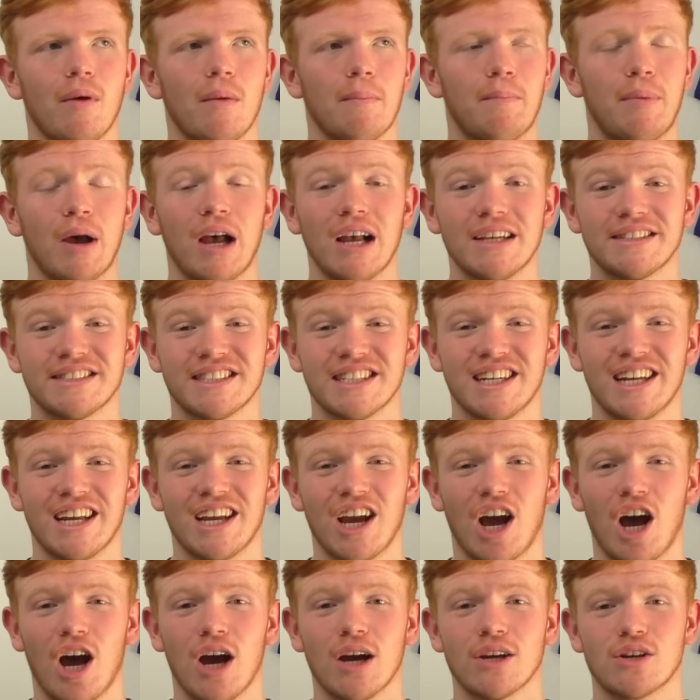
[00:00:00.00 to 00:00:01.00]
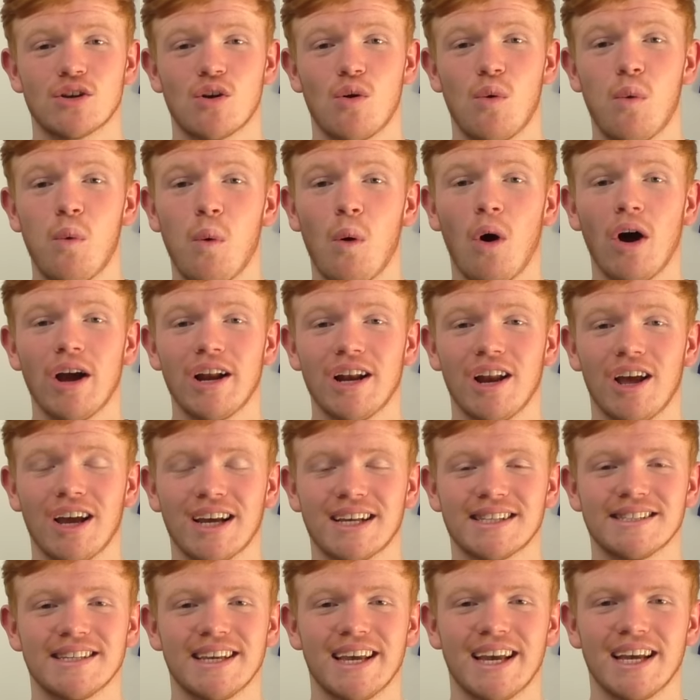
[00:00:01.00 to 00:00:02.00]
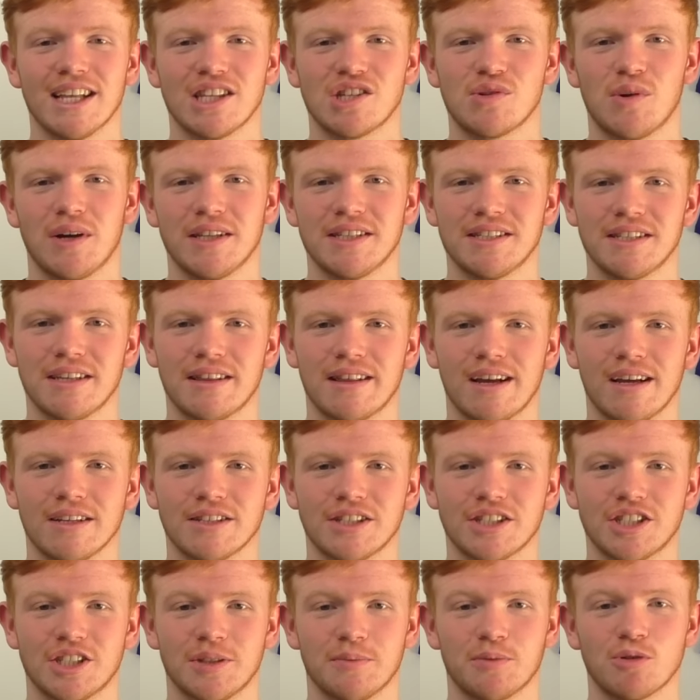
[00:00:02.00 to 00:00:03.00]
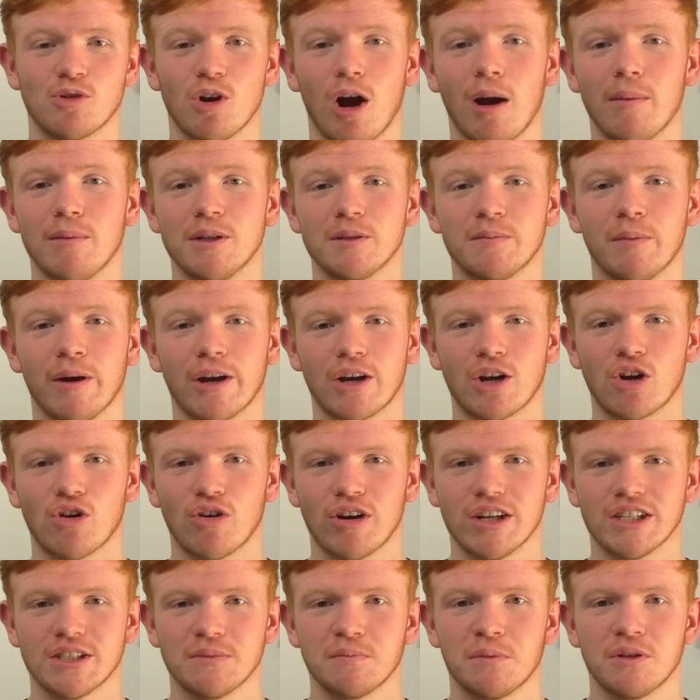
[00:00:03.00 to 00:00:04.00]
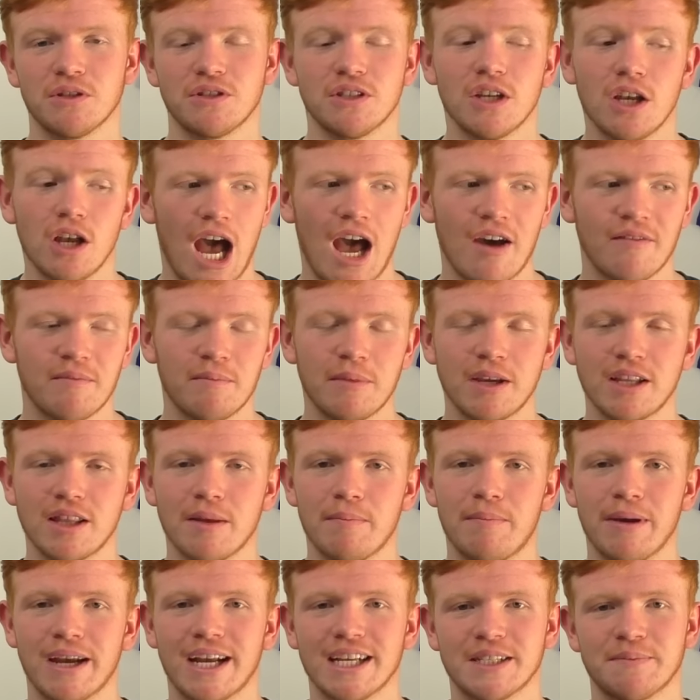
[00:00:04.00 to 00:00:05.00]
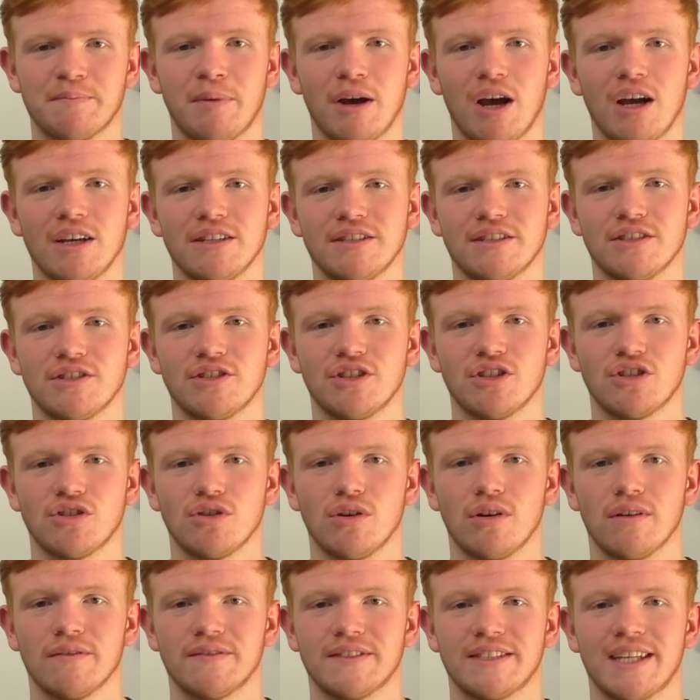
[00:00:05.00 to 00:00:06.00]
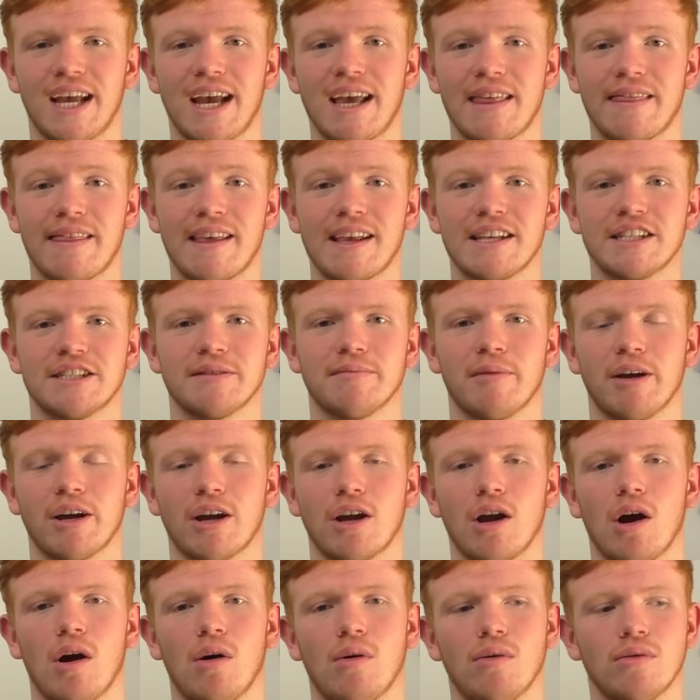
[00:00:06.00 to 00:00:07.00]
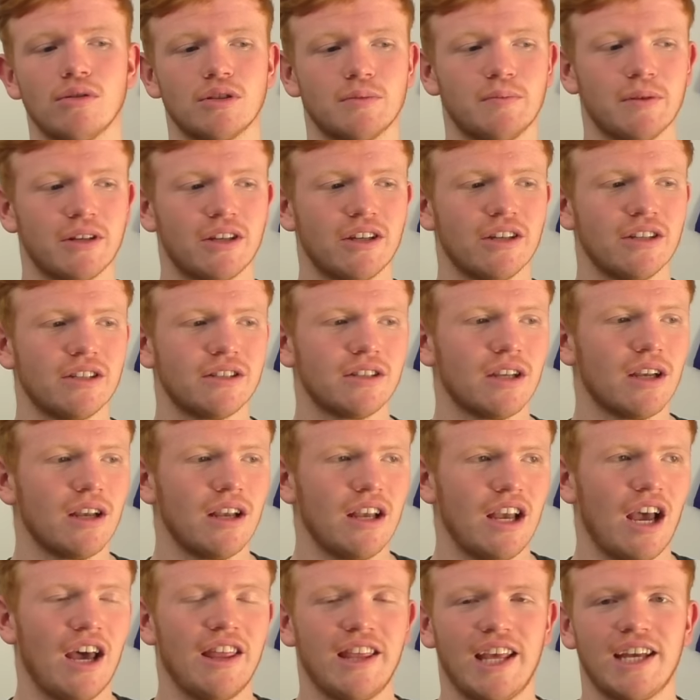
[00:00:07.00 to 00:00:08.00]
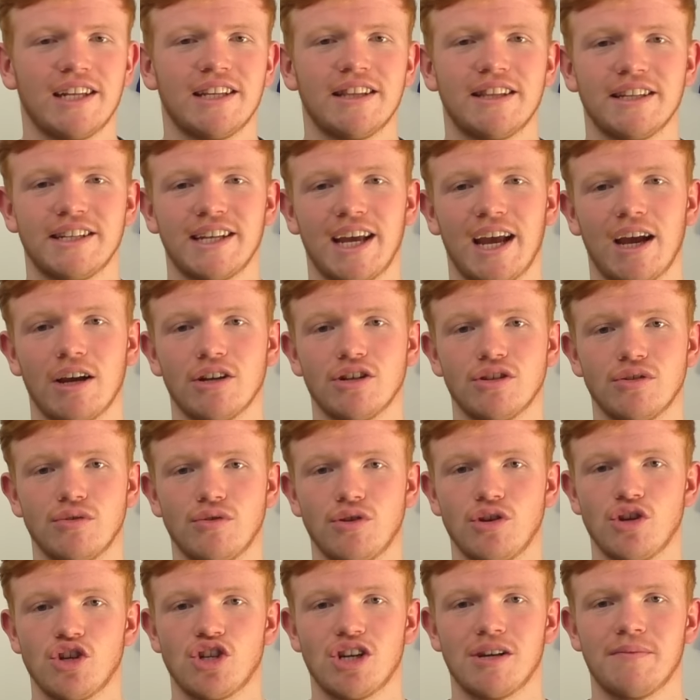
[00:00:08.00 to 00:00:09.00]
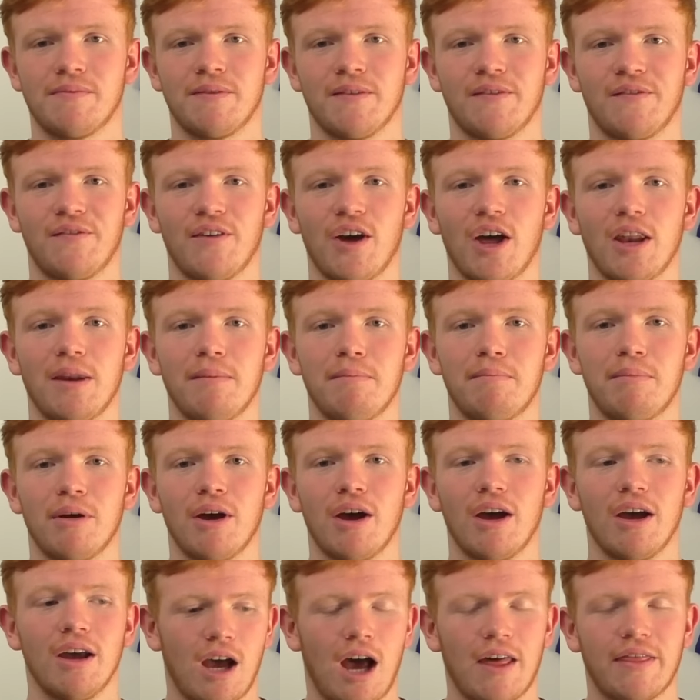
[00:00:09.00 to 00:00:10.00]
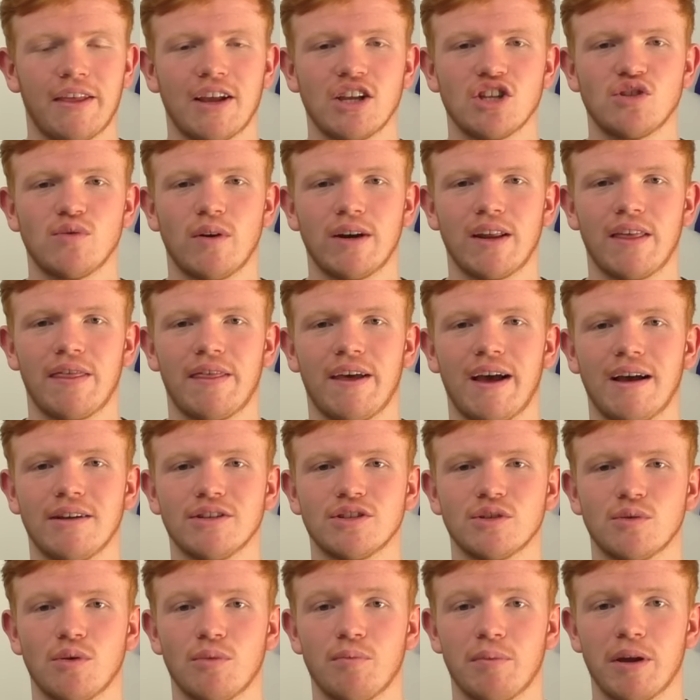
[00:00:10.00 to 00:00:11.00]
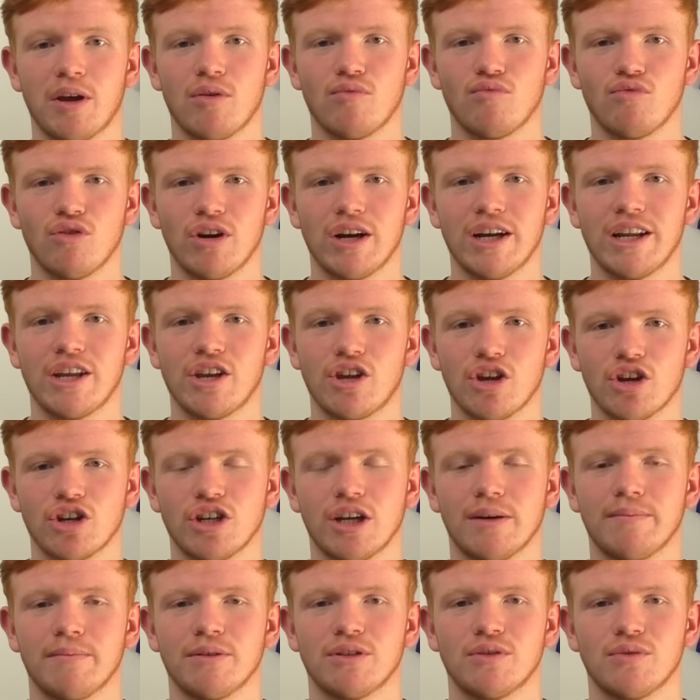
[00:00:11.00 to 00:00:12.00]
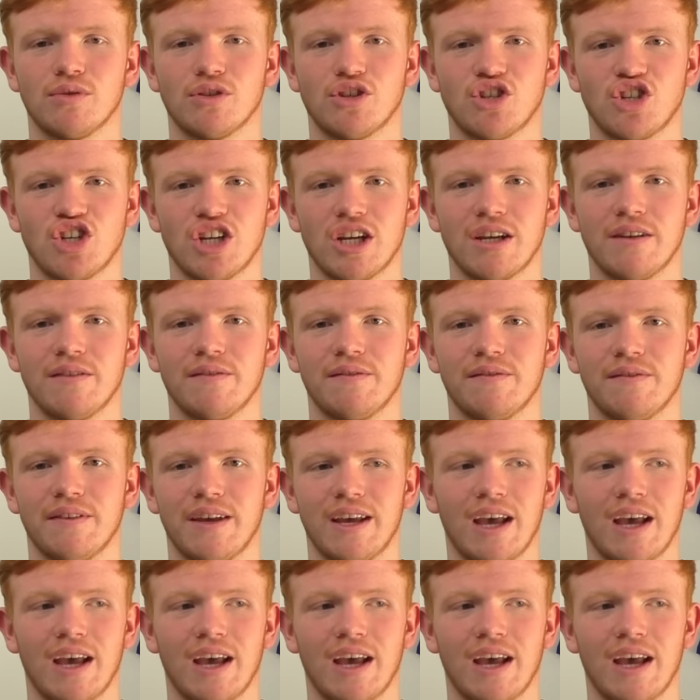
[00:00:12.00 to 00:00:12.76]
Personally, I'd quite like to hit 20,000 subscribers by Christmas. I haven't been the biggest person to sort of say these are my goals, because at the end of the day I do YouTube for fun, but I think 20,000 would be a really good number to achieve